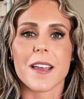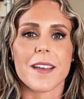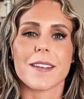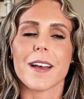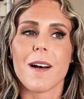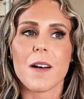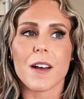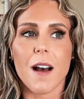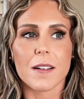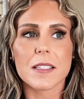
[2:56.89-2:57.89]
And
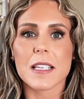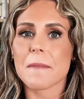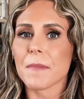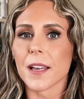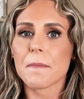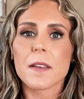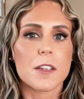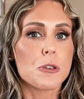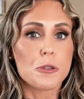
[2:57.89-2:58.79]
honestly, in my opinion,